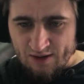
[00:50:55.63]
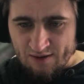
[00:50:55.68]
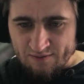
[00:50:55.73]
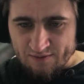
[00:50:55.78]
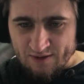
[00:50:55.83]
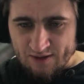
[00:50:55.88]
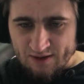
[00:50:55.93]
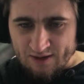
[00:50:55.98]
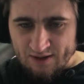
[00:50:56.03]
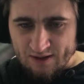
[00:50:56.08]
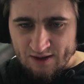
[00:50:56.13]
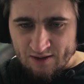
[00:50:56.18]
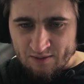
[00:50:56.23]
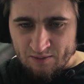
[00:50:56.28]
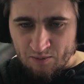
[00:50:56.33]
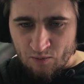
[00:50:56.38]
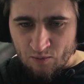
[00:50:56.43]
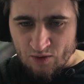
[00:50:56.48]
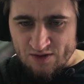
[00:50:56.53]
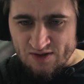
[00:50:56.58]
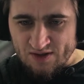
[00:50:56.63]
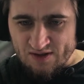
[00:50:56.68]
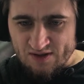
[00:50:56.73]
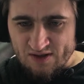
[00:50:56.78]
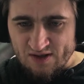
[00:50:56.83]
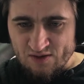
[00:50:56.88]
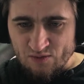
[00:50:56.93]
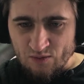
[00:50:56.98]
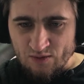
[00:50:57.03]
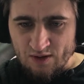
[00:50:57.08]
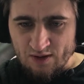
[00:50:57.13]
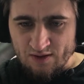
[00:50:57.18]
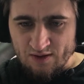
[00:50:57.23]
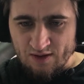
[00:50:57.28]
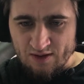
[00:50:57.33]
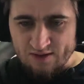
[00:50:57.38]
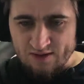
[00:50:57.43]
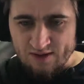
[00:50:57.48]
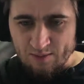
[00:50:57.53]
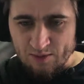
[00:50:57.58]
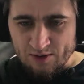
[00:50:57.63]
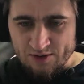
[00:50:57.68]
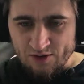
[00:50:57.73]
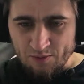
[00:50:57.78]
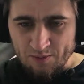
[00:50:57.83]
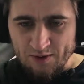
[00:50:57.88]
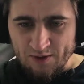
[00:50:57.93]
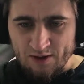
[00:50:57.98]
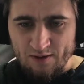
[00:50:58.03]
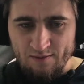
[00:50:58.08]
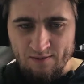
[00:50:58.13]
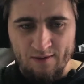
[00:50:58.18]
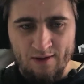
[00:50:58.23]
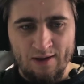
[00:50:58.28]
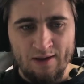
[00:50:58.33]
I've had more success with it than Tabletopia.